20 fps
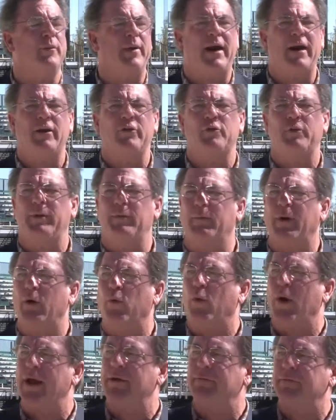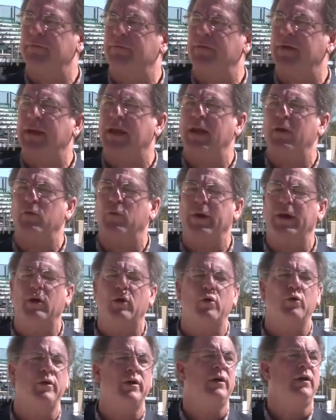Management. My wife, Vicki, we
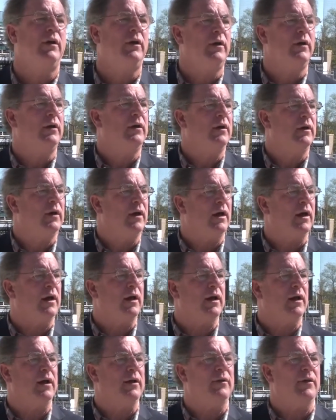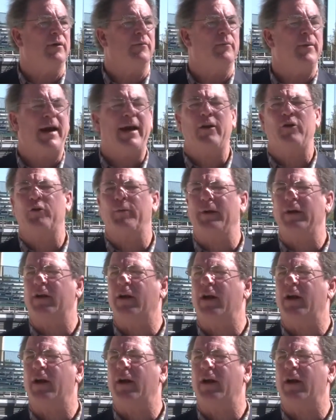own the management